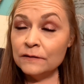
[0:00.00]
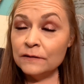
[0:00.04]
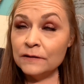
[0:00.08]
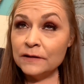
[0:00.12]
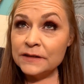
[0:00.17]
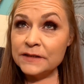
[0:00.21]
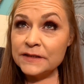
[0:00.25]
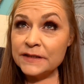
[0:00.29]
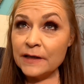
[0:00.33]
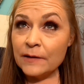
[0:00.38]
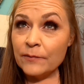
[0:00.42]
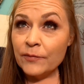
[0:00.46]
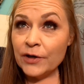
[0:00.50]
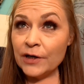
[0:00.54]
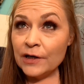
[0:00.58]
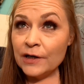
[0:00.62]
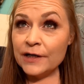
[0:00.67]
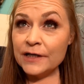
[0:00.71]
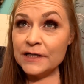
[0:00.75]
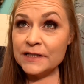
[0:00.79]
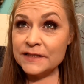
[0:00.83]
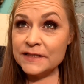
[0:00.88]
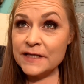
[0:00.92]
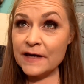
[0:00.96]
let's see, I put it
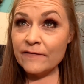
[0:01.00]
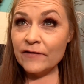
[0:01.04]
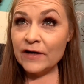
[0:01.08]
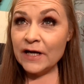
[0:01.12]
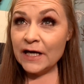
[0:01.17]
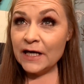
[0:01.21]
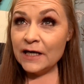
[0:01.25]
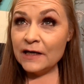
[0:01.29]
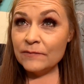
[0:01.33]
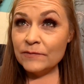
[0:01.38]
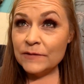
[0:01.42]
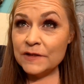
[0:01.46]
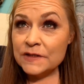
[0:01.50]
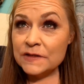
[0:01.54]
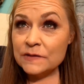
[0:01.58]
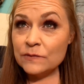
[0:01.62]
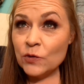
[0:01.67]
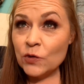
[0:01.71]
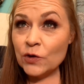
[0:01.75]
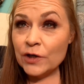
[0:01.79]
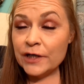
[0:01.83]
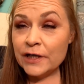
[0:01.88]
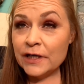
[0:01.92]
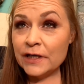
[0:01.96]
on at 7 a.m. this
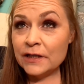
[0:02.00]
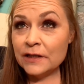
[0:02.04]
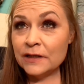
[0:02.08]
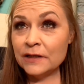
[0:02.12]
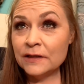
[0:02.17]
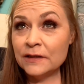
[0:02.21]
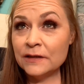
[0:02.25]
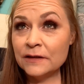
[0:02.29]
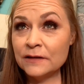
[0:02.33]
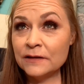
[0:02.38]
morning.